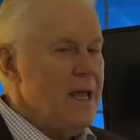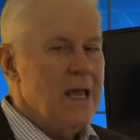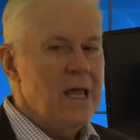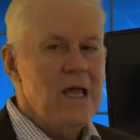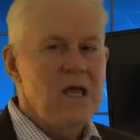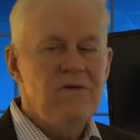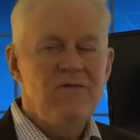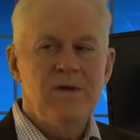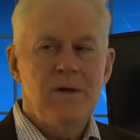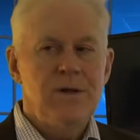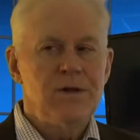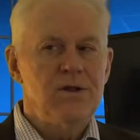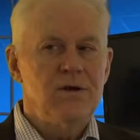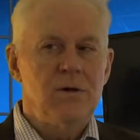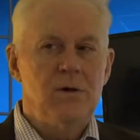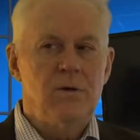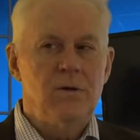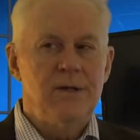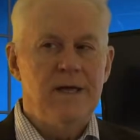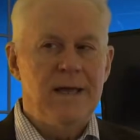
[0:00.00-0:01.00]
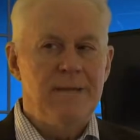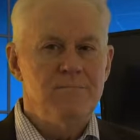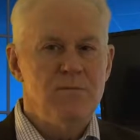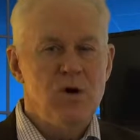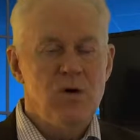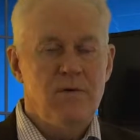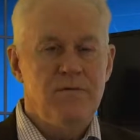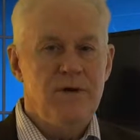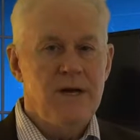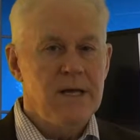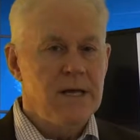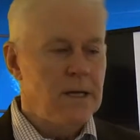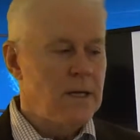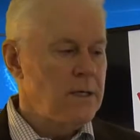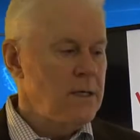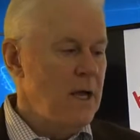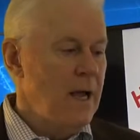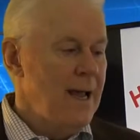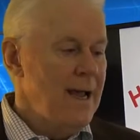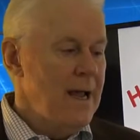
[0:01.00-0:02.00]
even though they moved
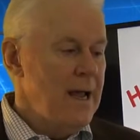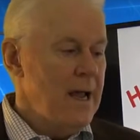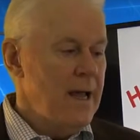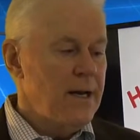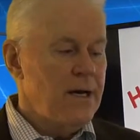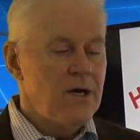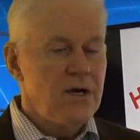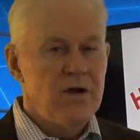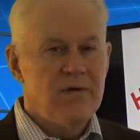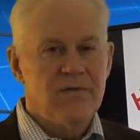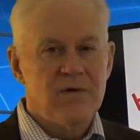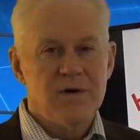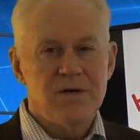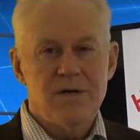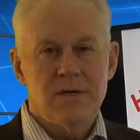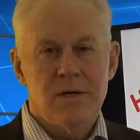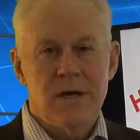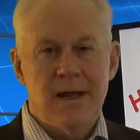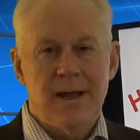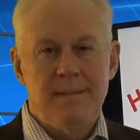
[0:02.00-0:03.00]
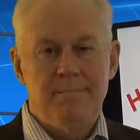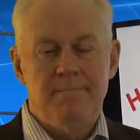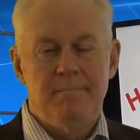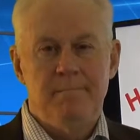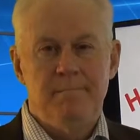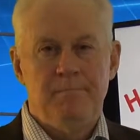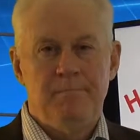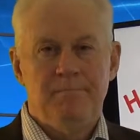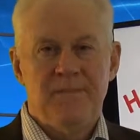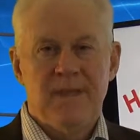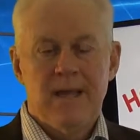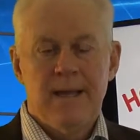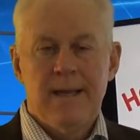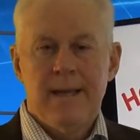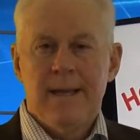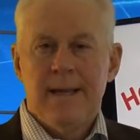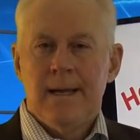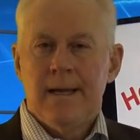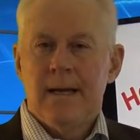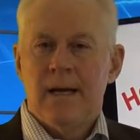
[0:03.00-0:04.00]
in at a different time.
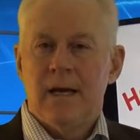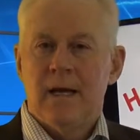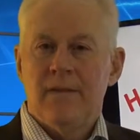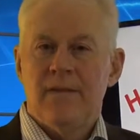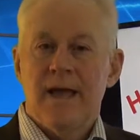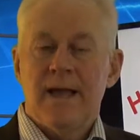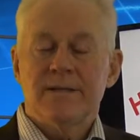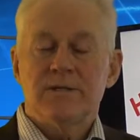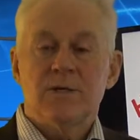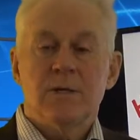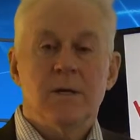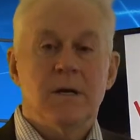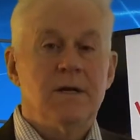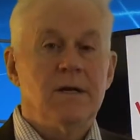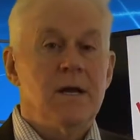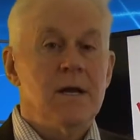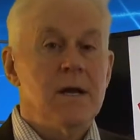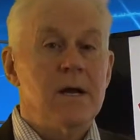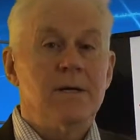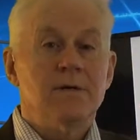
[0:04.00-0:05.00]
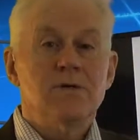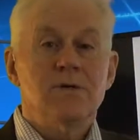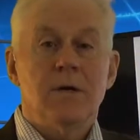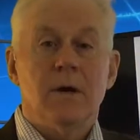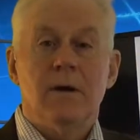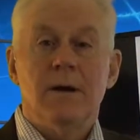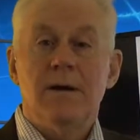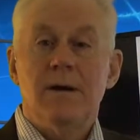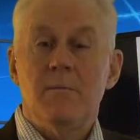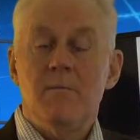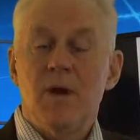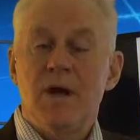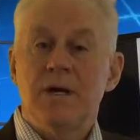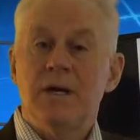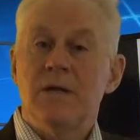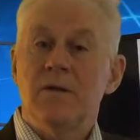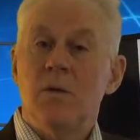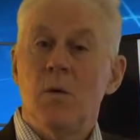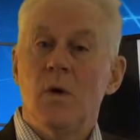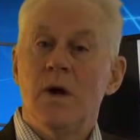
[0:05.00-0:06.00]
Now that's kind of contrary to
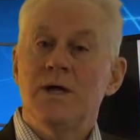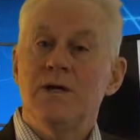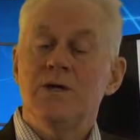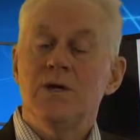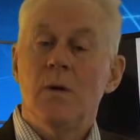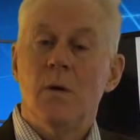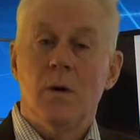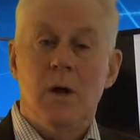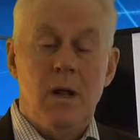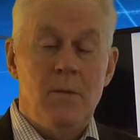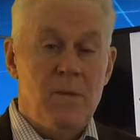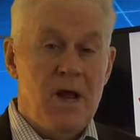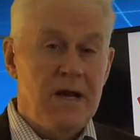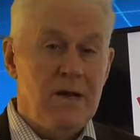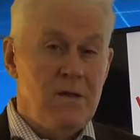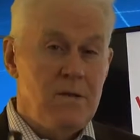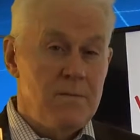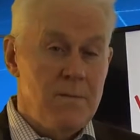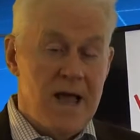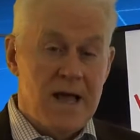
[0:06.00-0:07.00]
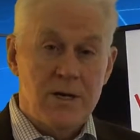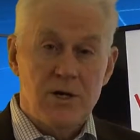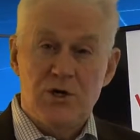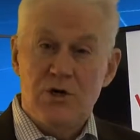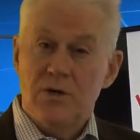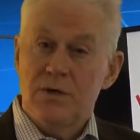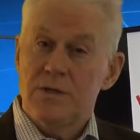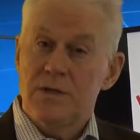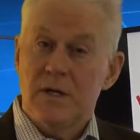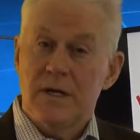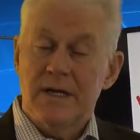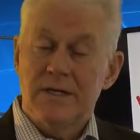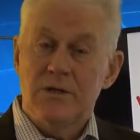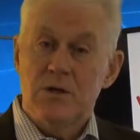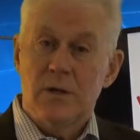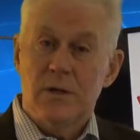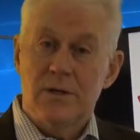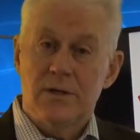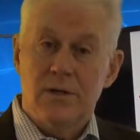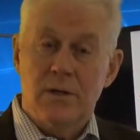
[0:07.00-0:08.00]
many of the ways, you, many of the managers that I
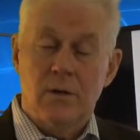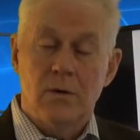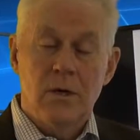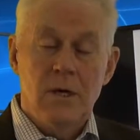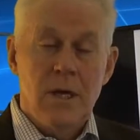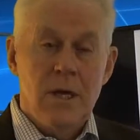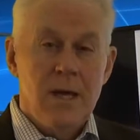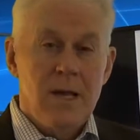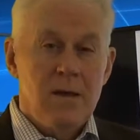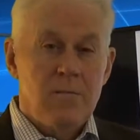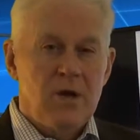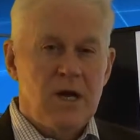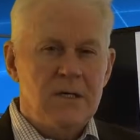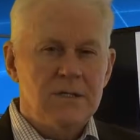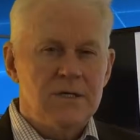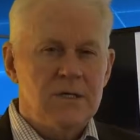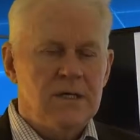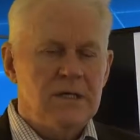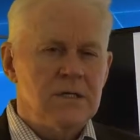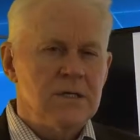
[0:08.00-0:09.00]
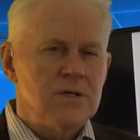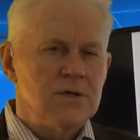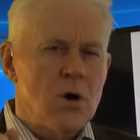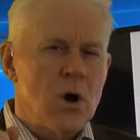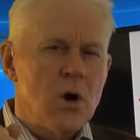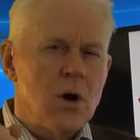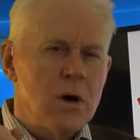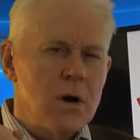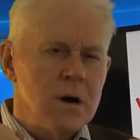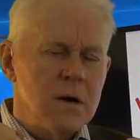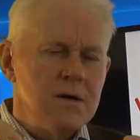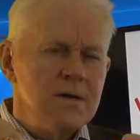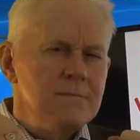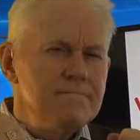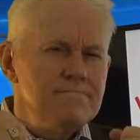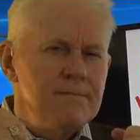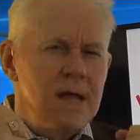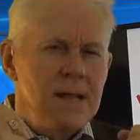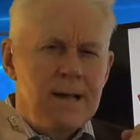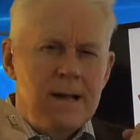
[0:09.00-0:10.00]
talk to, because they get this
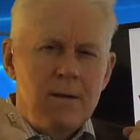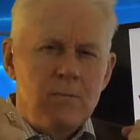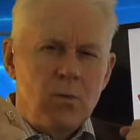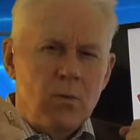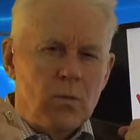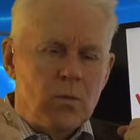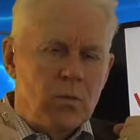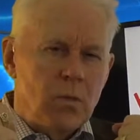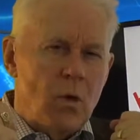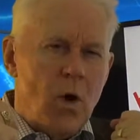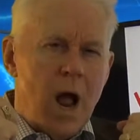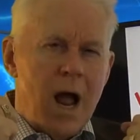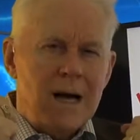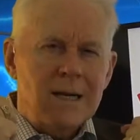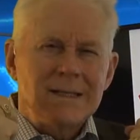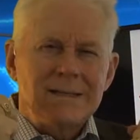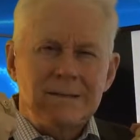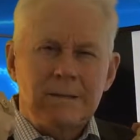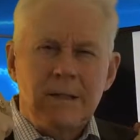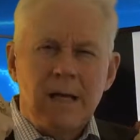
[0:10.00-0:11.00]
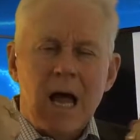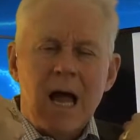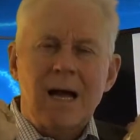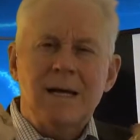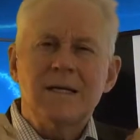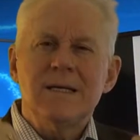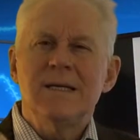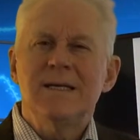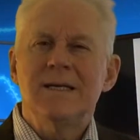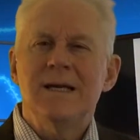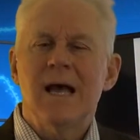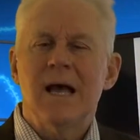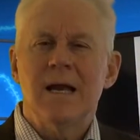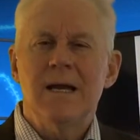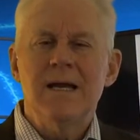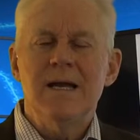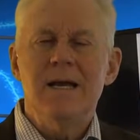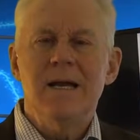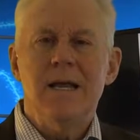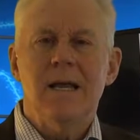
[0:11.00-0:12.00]
hard, rock, locked-in
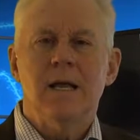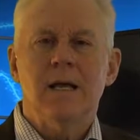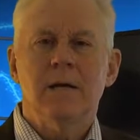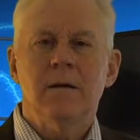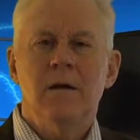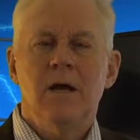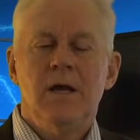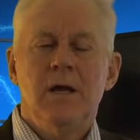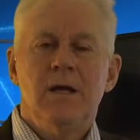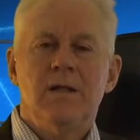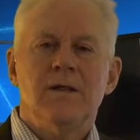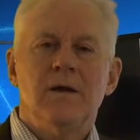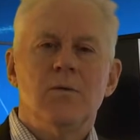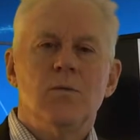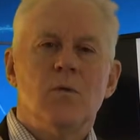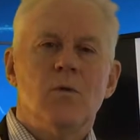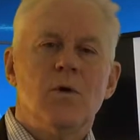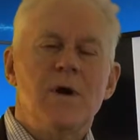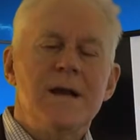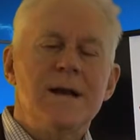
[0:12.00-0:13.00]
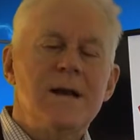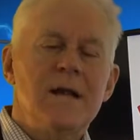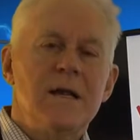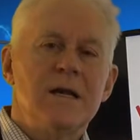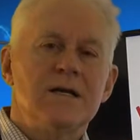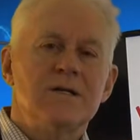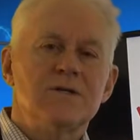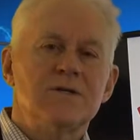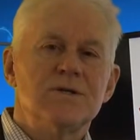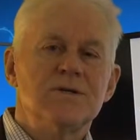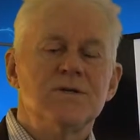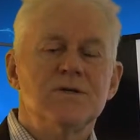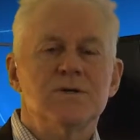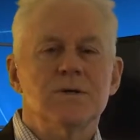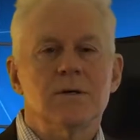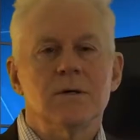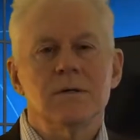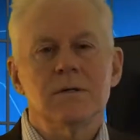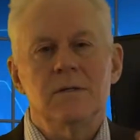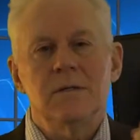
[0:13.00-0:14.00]
idea that rent has to
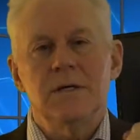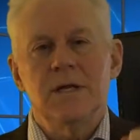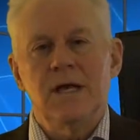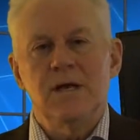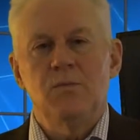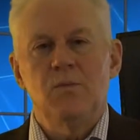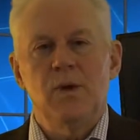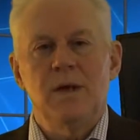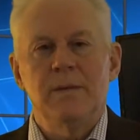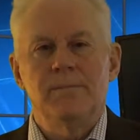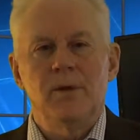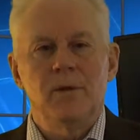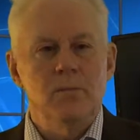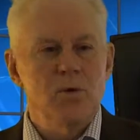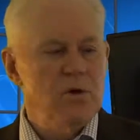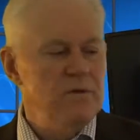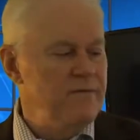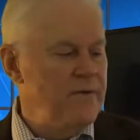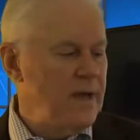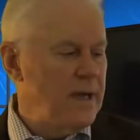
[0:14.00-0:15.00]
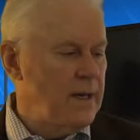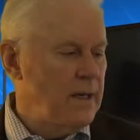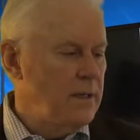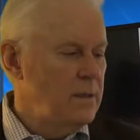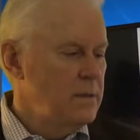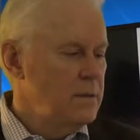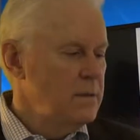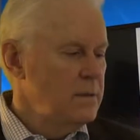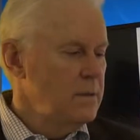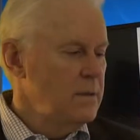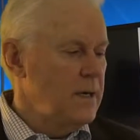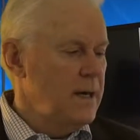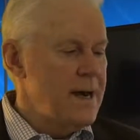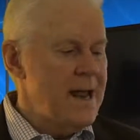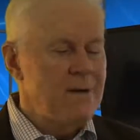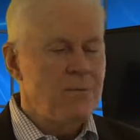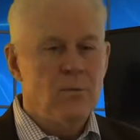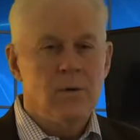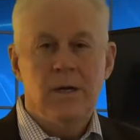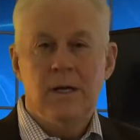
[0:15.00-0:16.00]
start the day people move in, and
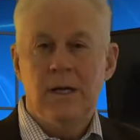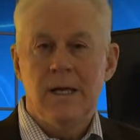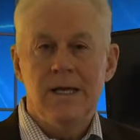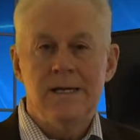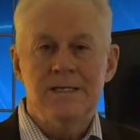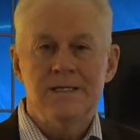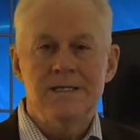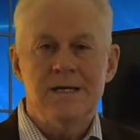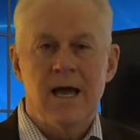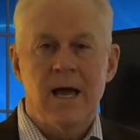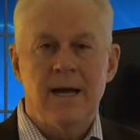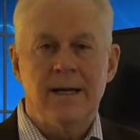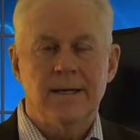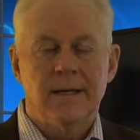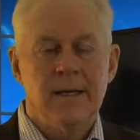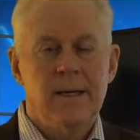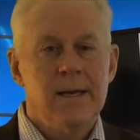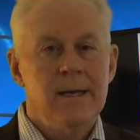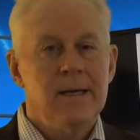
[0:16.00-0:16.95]
that really is not